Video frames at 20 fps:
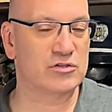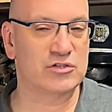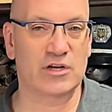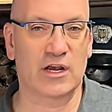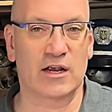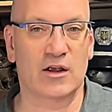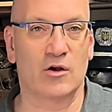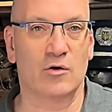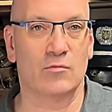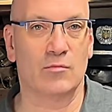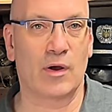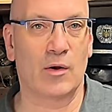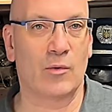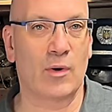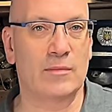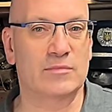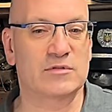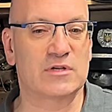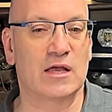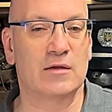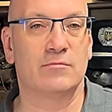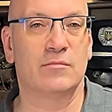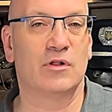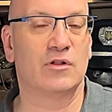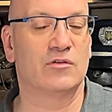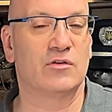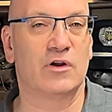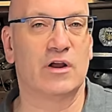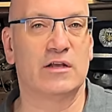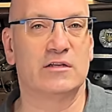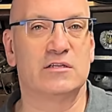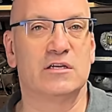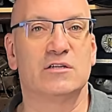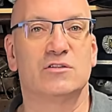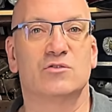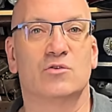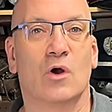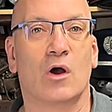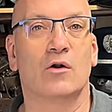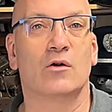Check out my website,
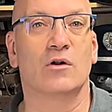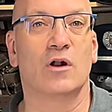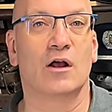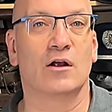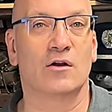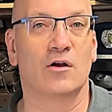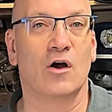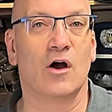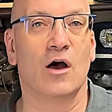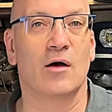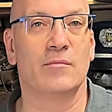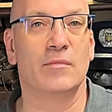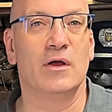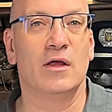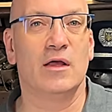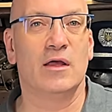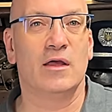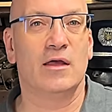militaryantiquestoronto.com.